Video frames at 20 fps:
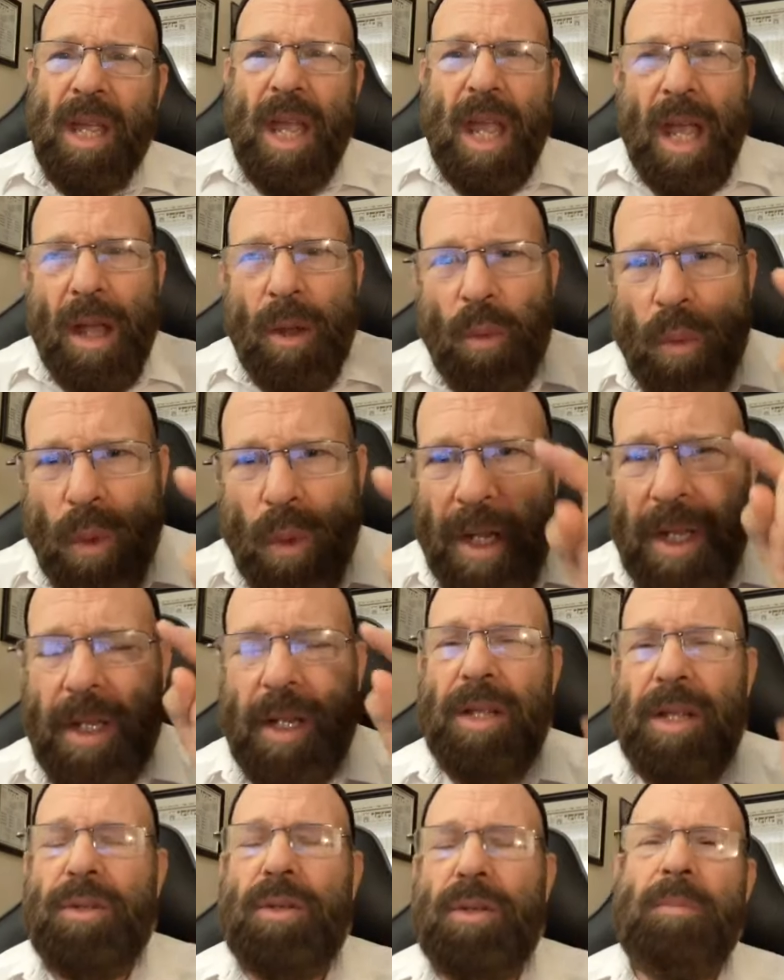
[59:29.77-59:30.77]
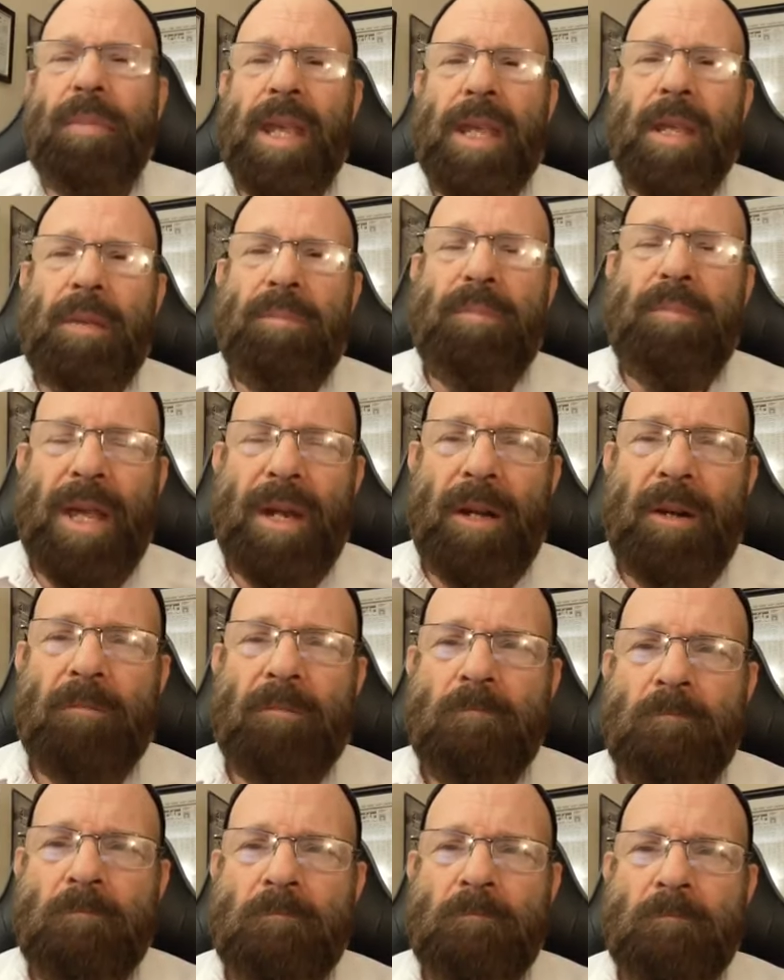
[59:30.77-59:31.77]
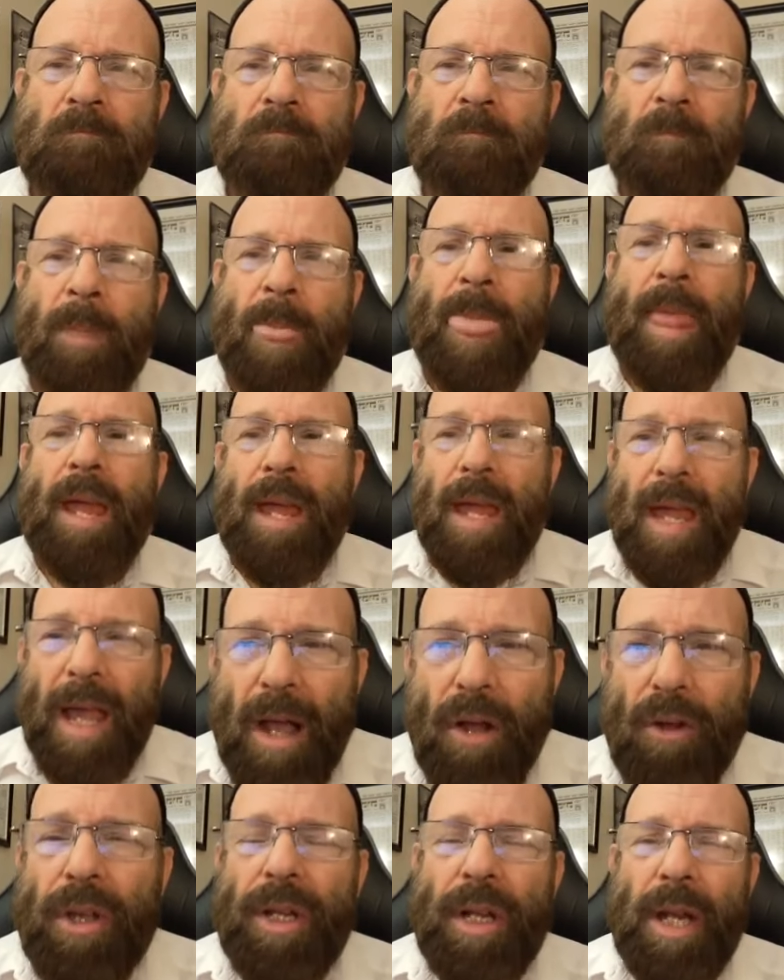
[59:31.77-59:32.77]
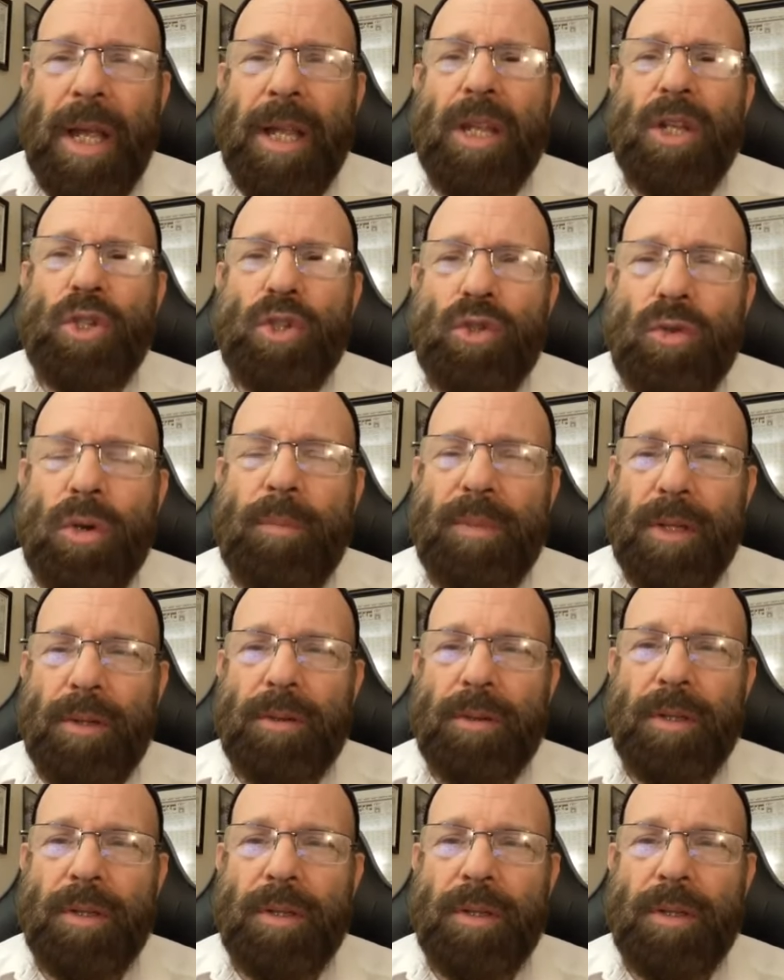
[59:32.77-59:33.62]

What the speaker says: What can I do to make it better? How can I contribute?